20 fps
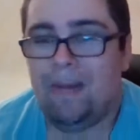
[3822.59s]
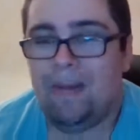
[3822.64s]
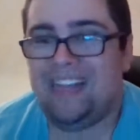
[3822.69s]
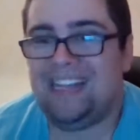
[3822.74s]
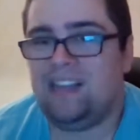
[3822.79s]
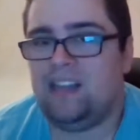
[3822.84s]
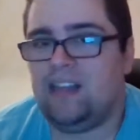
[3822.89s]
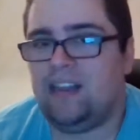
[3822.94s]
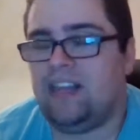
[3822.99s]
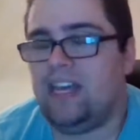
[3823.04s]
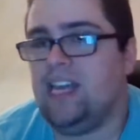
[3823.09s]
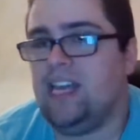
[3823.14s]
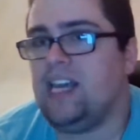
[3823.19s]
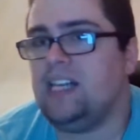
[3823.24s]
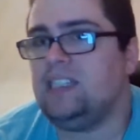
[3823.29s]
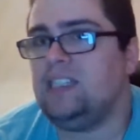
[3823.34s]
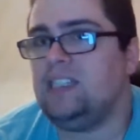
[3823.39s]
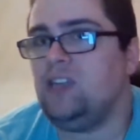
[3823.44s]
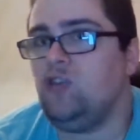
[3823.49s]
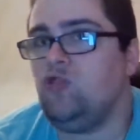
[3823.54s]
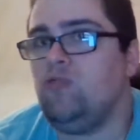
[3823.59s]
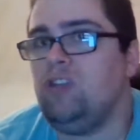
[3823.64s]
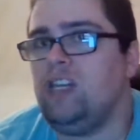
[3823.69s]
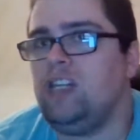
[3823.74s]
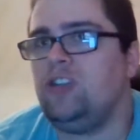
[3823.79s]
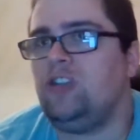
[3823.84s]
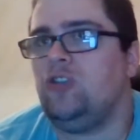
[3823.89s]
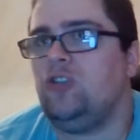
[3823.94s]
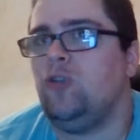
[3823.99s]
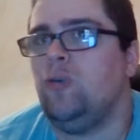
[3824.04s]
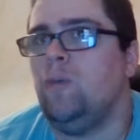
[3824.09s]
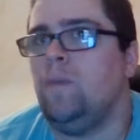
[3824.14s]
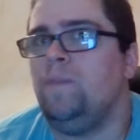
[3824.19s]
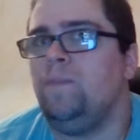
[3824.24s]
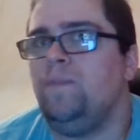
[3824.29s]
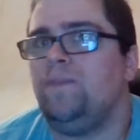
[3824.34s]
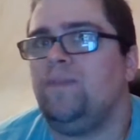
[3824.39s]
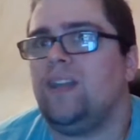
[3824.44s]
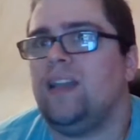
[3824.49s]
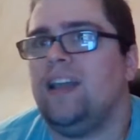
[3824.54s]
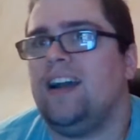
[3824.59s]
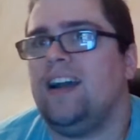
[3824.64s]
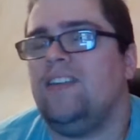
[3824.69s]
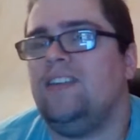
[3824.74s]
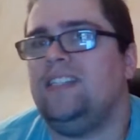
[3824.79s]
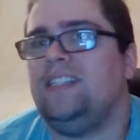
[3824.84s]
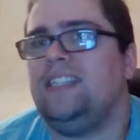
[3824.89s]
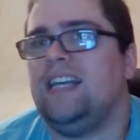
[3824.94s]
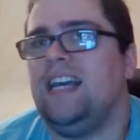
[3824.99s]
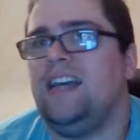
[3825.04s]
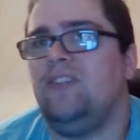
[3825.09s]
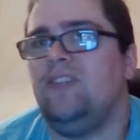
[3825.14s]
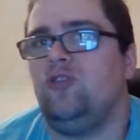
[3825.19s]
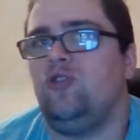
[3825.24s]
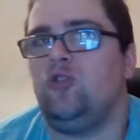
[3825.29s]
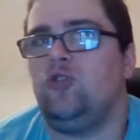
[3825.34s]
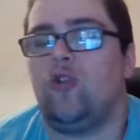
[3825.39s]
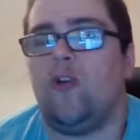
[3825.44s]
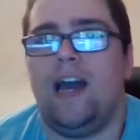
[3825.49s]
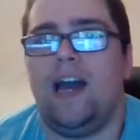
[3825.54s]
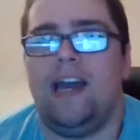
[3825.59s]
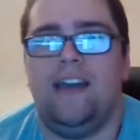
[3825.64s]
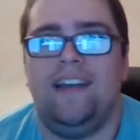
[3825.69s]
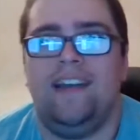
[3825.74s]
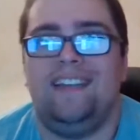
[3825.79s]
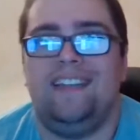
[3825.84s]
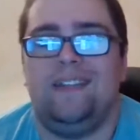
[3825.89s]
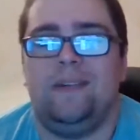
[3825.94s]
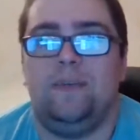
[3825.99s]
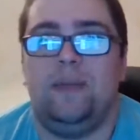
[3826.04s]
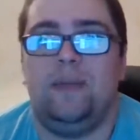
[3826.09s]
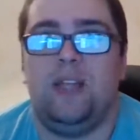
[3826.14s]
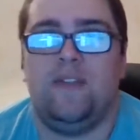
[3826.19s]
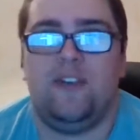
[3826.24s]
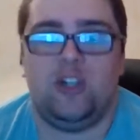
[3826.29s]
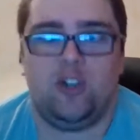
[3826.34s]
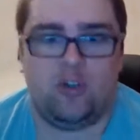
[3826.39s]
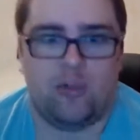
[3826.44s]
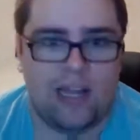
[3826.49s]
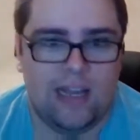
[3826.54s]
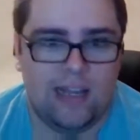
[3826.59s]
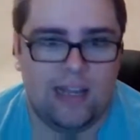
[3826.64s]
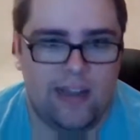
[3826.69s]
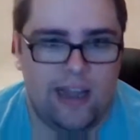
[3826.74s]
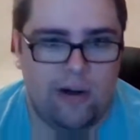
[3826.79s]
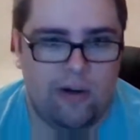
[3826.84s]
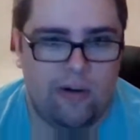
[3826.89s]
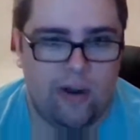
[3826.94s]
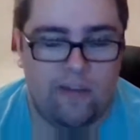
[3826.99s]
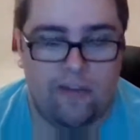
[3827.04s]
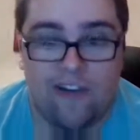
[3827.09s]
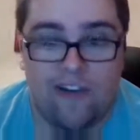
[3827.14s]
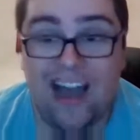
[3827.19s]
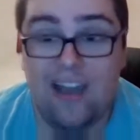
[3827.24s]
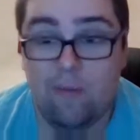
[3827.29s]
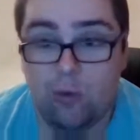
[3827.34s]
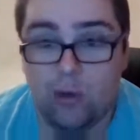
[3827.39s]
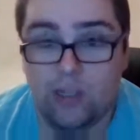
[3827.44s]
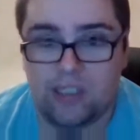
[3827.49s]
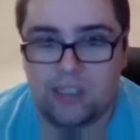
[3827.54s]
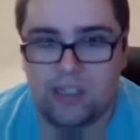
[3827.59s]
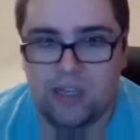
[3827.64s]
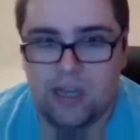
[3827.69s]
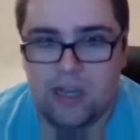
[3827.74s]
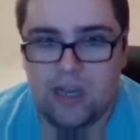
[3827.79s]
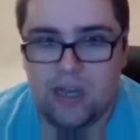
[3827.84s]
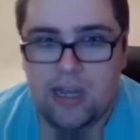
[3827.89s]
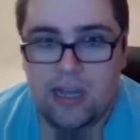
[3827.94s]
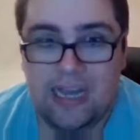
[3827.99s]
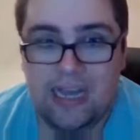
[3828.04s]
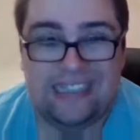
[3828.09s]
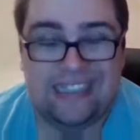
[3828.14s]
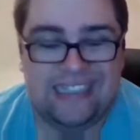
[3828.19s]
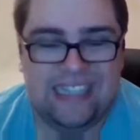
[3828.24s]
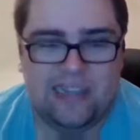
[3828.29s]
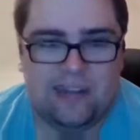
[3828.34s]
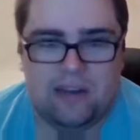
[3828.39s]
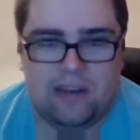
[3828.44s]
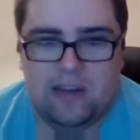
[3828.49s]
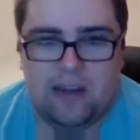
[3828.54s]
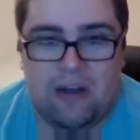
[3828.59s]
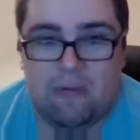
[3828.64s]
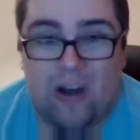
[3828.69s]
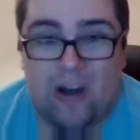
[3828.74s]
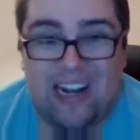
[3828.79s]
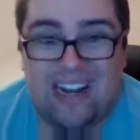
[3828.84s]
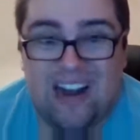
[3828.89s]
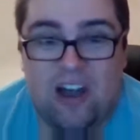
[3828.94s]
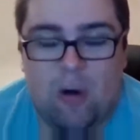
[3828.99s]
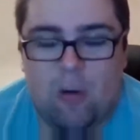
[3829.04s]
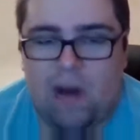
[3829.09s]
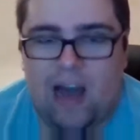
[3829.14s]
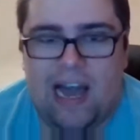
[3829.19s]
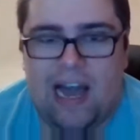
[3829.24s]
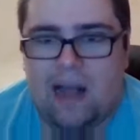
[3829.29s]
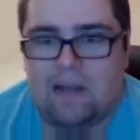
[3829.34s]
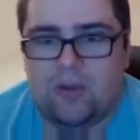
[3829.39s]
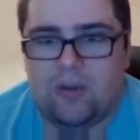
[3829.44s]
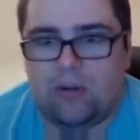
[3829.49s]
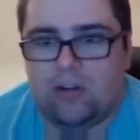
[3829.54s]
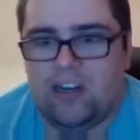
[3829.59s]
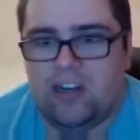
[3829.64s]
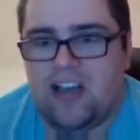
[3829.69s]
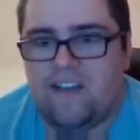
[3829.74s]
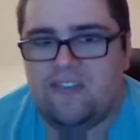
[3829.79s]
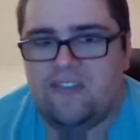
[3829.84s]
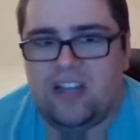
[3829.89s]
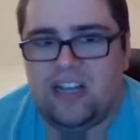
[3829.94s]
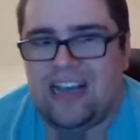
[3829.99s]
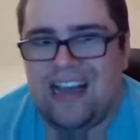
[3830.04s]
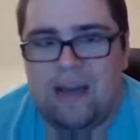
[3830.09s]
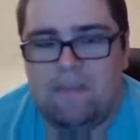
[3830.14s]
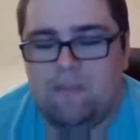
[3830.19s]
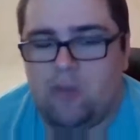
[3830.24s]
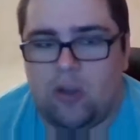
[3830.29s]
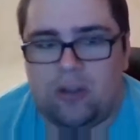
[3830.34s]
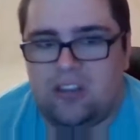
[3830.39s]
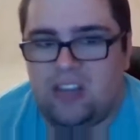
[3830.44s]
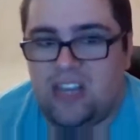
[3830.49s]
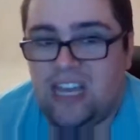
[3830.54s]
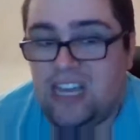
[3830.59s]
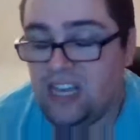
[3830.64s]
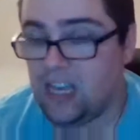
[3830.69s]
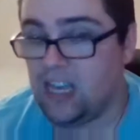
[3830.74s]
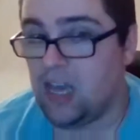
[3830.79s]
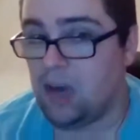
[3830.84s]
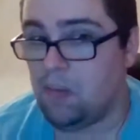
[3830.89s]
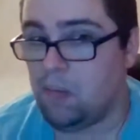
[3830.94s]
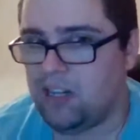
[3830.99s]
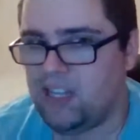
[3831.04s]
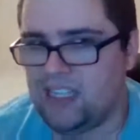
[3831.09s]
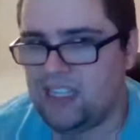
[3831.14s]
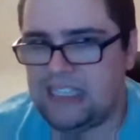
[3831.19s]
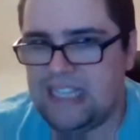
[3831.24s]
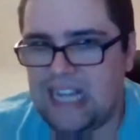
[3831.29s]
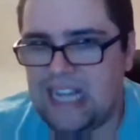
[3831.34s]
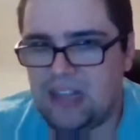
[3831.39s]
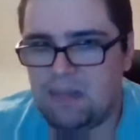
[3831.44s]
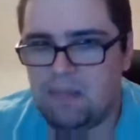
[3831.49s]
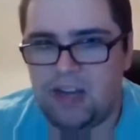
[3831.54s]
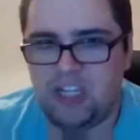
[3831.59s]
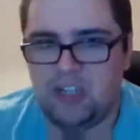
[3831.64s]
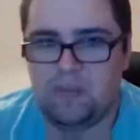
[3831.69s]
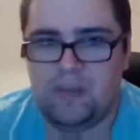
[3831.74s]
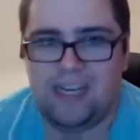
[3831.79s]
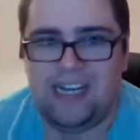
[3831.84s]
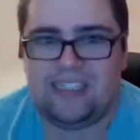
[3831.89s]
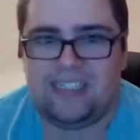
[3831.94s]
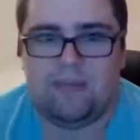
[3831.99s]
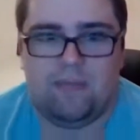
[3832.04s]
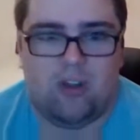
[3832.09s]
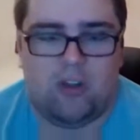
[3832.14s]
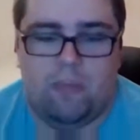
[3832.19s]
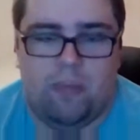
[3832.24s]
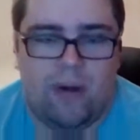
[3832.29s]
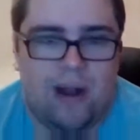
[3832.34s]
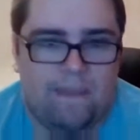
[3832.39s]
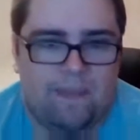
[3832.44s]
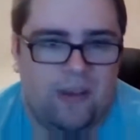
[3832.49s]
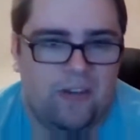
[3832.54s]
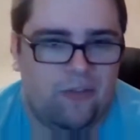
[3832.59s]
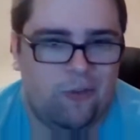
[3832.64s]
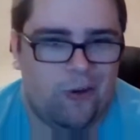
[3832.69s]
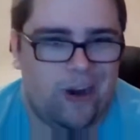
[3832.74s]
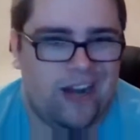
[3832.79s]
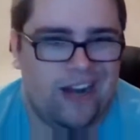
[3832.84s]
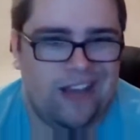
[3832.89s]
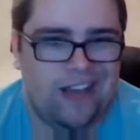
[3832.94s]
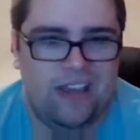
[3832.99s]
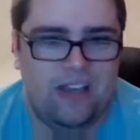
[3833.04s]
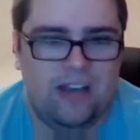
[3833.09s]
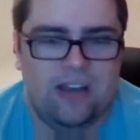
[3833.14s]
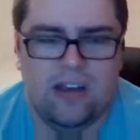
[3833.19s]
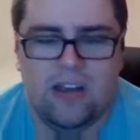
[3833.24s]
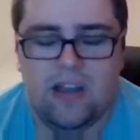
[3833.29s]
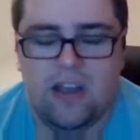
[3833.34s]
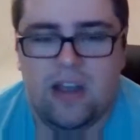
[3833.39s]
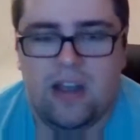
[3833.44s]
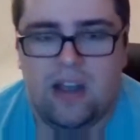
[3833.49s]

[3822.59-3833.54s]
But the thing is, you need to how do you say try? It's a bit of a trial and error. If I was, as I said, uh, right now I, I, don't have, I, am not thinking about this that much because I'm not prepping for anything